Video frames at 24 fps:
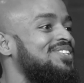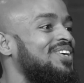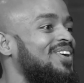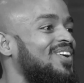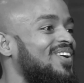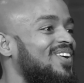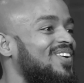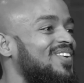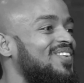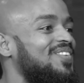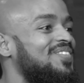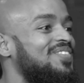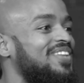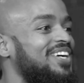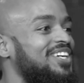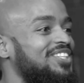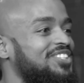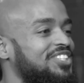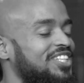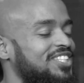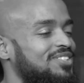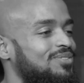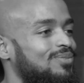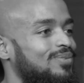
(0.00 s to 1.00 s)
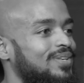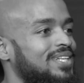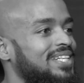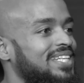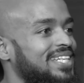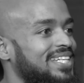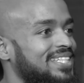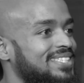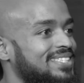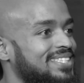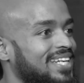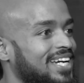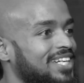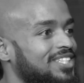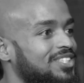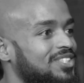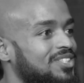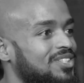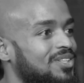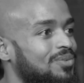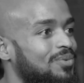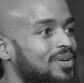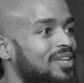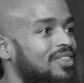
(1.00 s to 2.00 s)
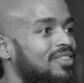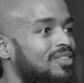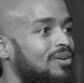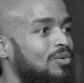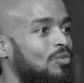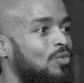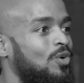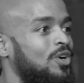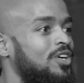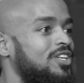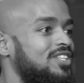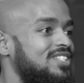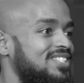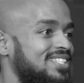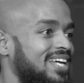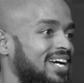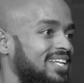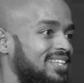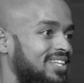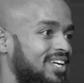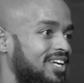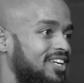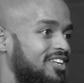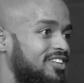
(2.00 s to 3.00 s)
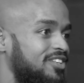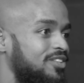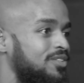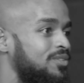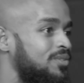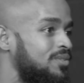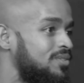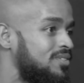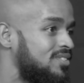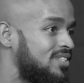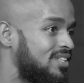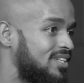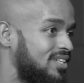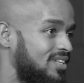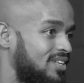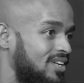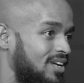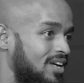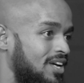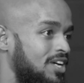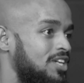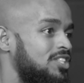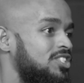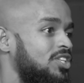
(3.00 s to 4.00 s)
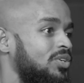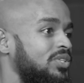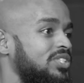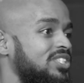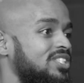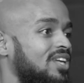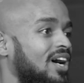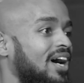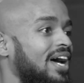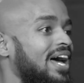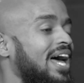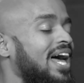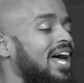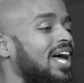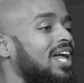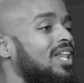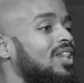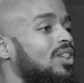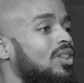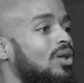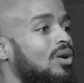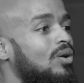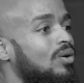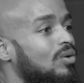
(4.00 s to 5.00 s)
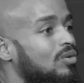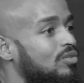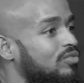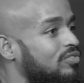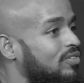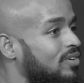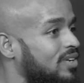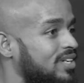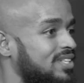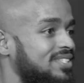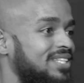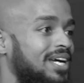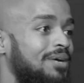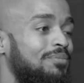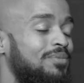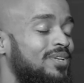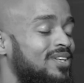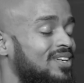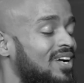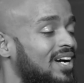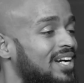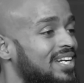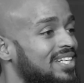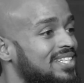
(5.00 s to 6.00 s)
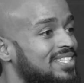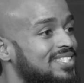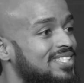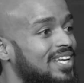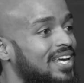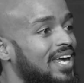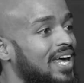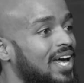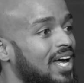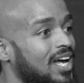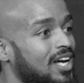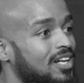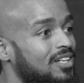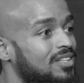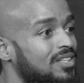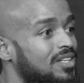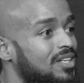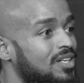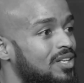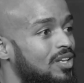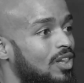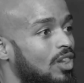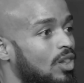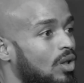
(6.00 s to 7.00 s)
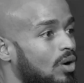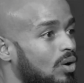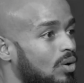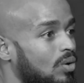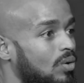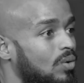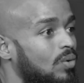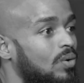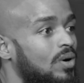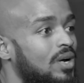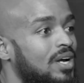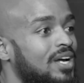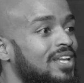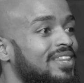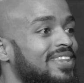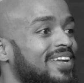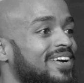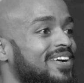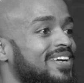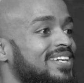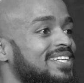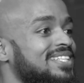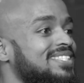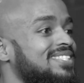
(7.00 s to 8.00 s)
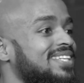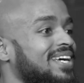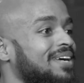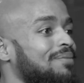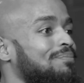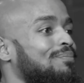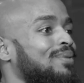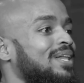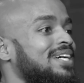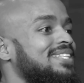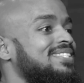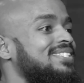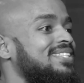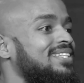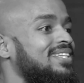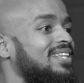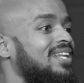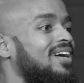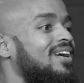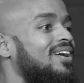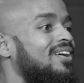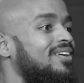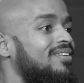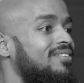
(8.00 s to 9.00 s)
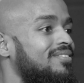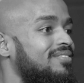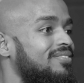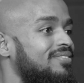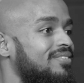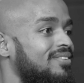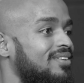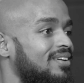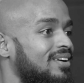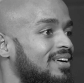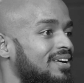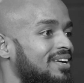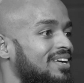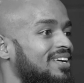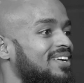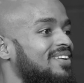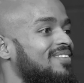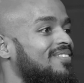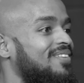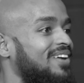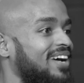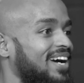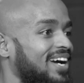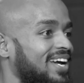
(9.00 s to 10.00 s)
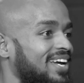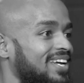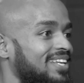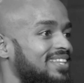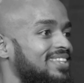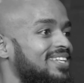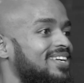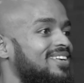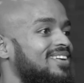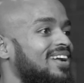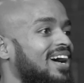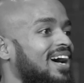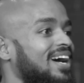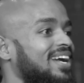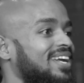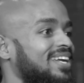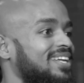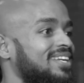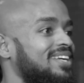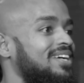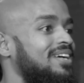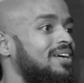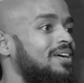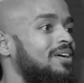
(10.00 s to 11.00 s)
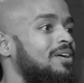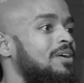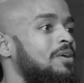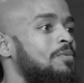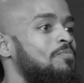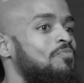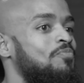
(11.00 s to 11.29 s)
So they're just really intentional with the words that they use. So it's not hello, for example. They're not going to say hello. They're going to say blessed love. Right? They're not going to